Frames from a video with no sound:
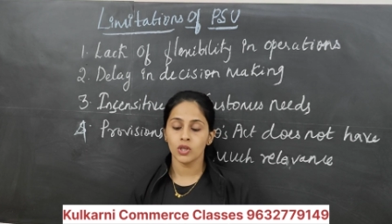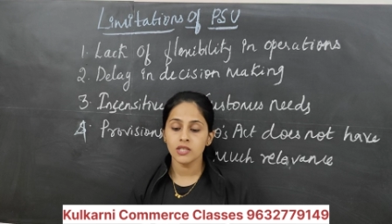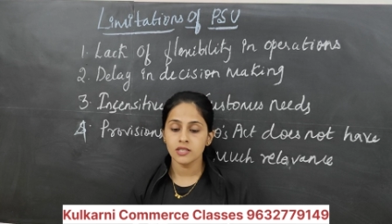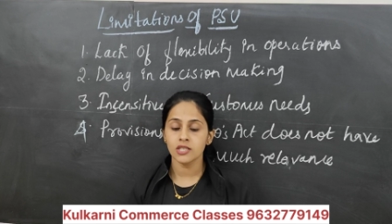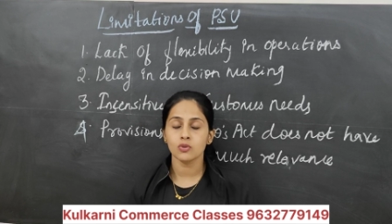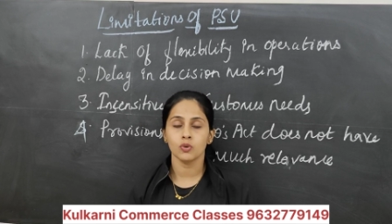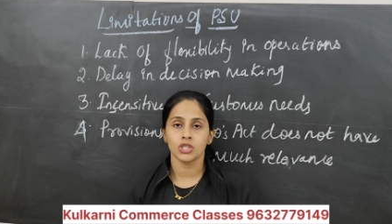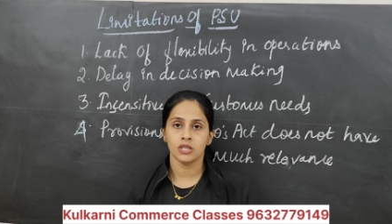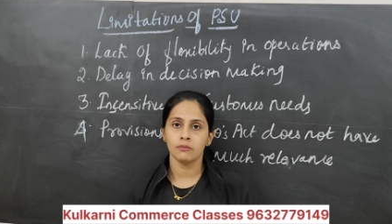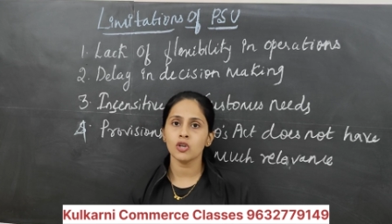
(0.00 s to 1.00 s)
What is this
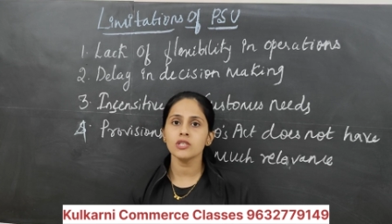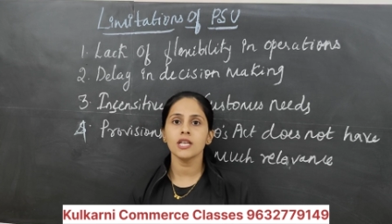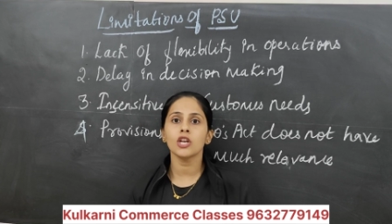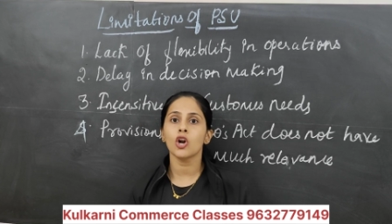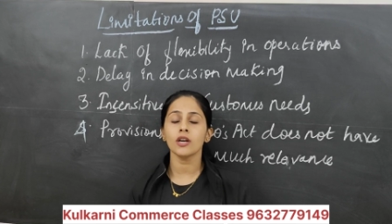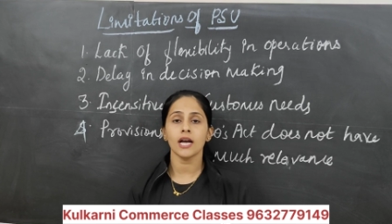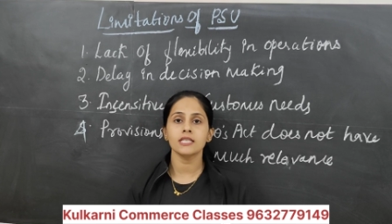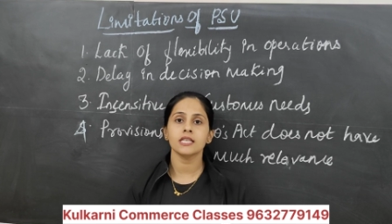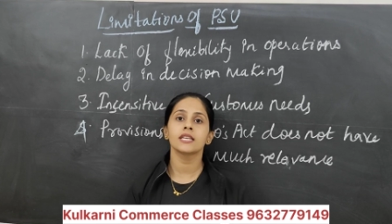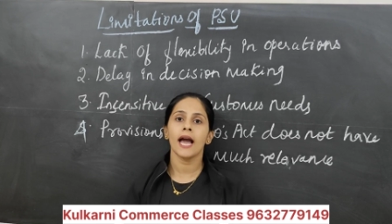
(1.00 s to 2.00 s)
question? Because they are not
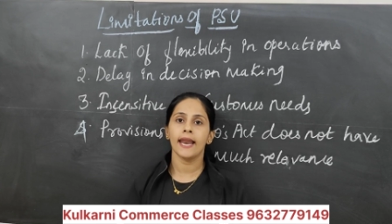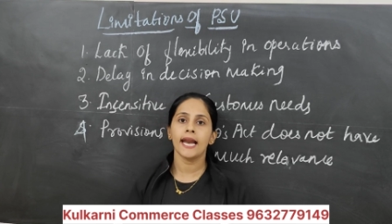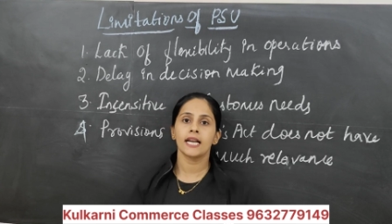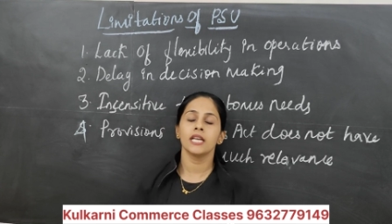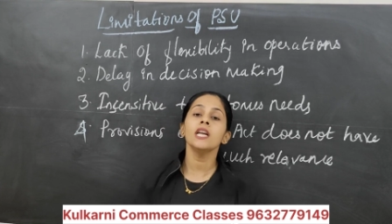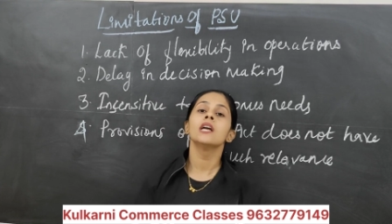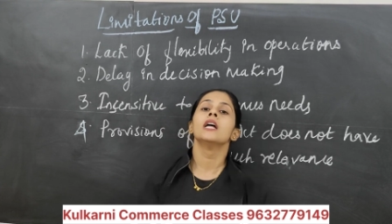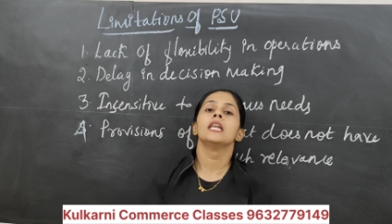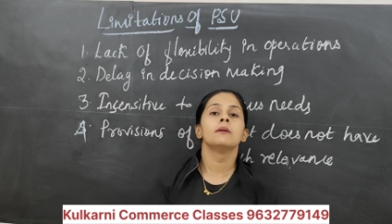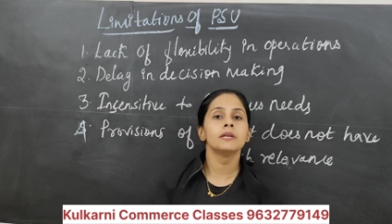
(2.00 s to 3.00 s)
asking directly
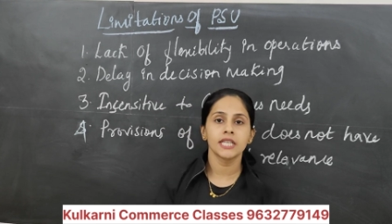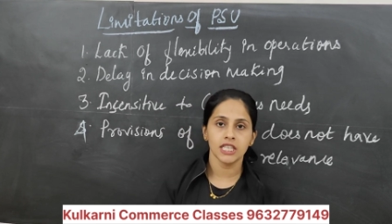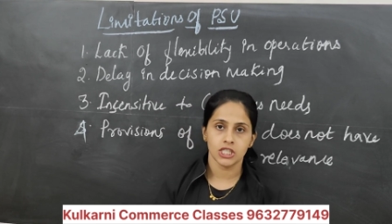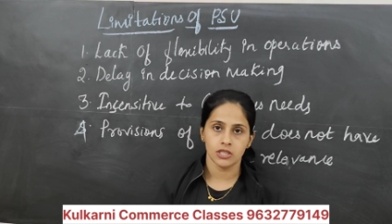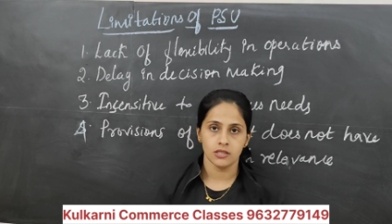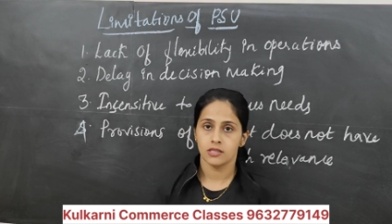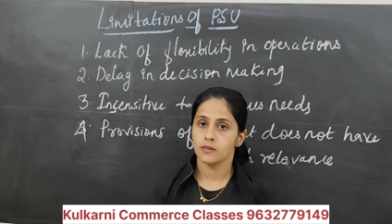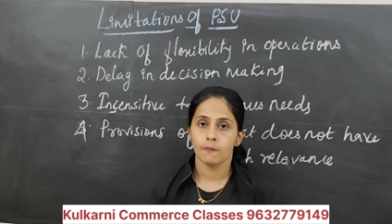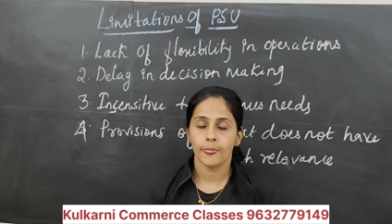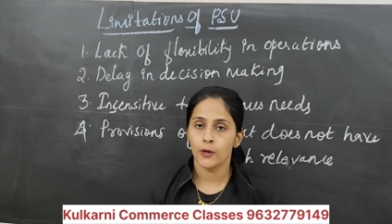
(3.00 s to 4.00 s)

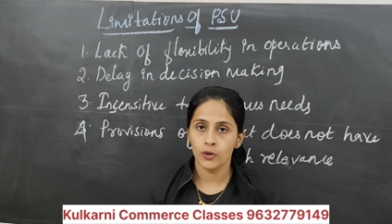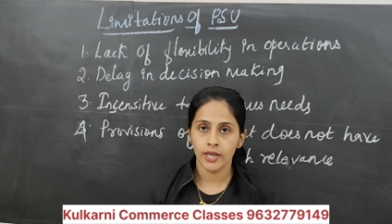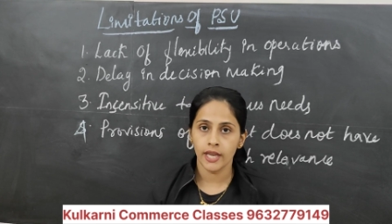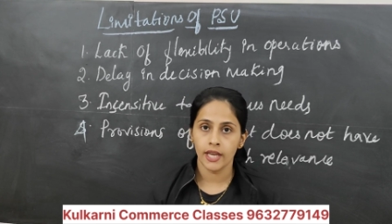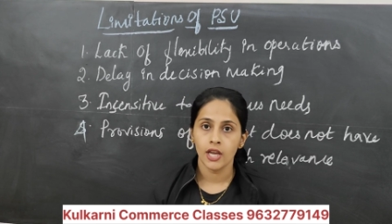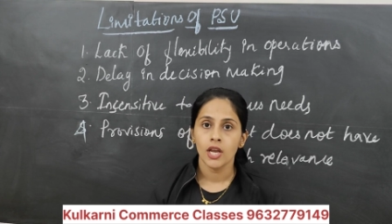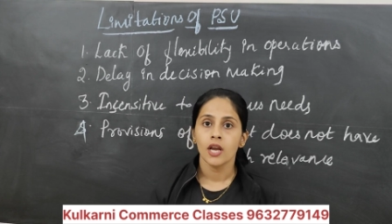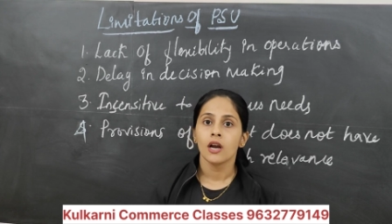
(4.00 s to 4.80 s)
limitations. Okay.